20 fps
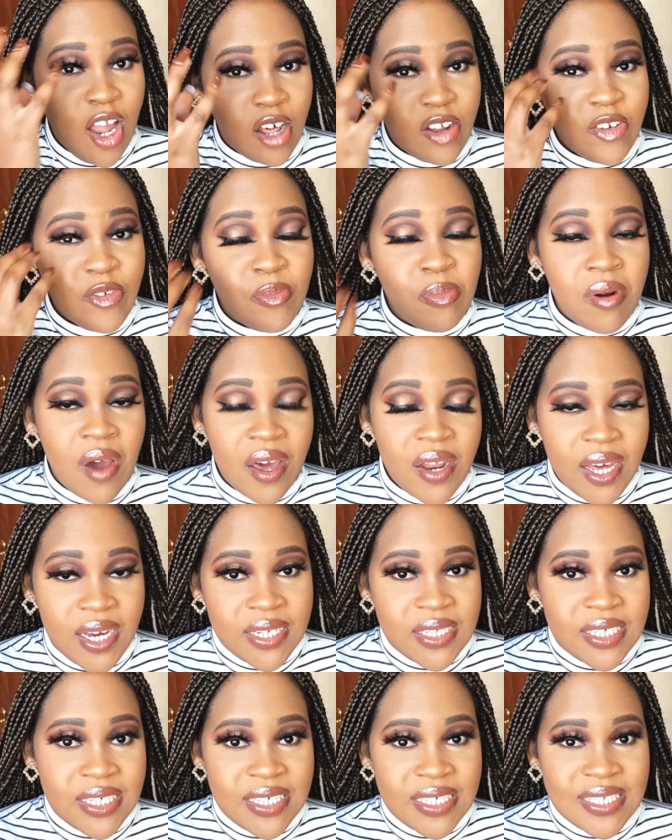a lot of
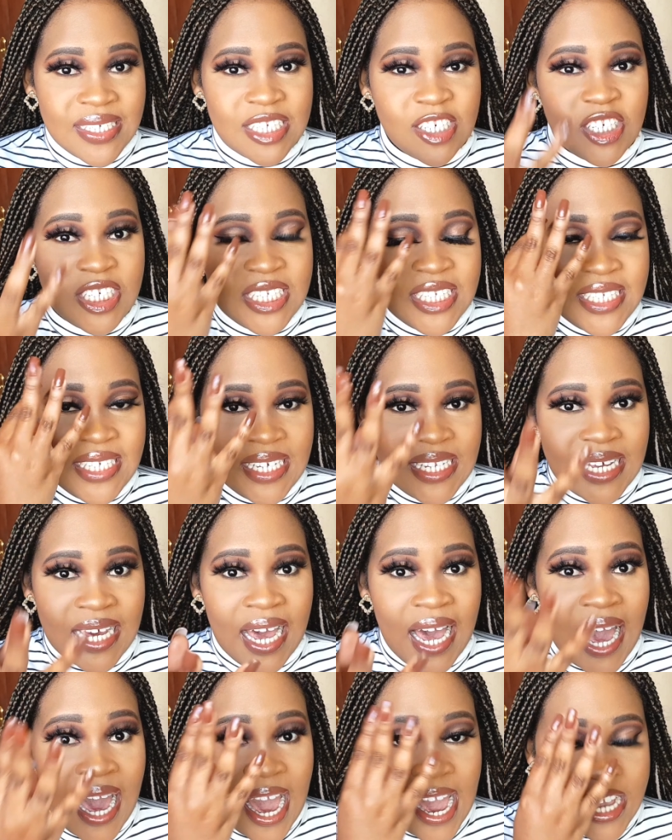product is
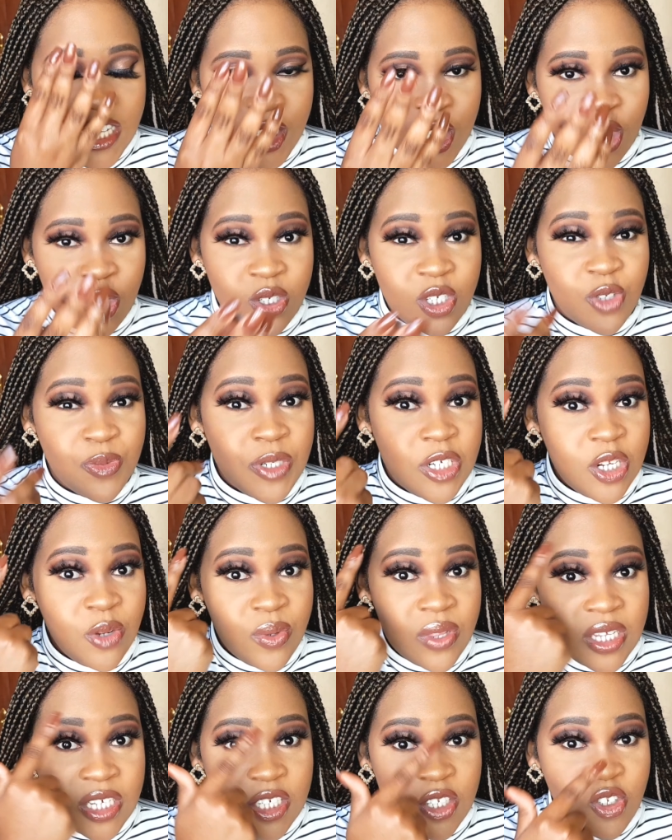concealer, eyeshadows, especially
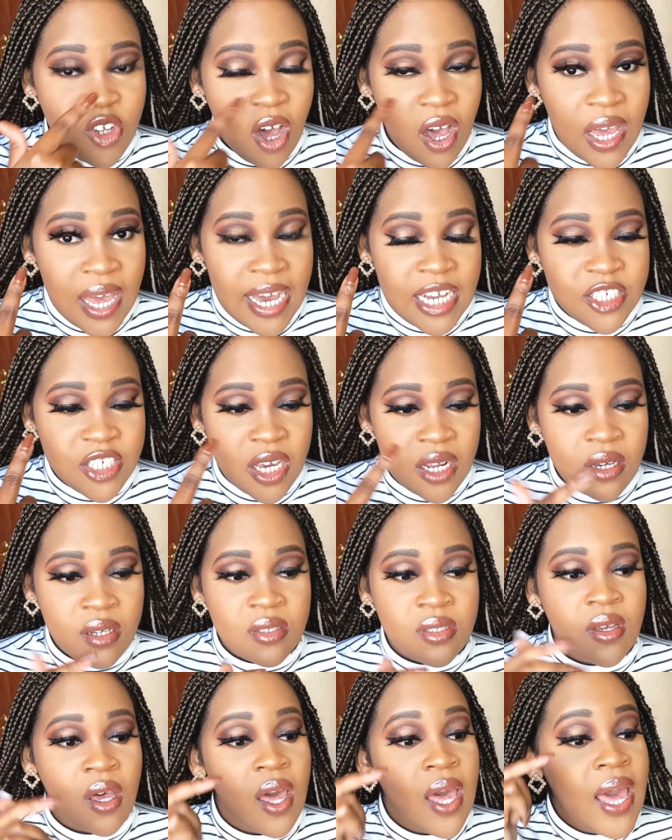when there's dark eyeshadows,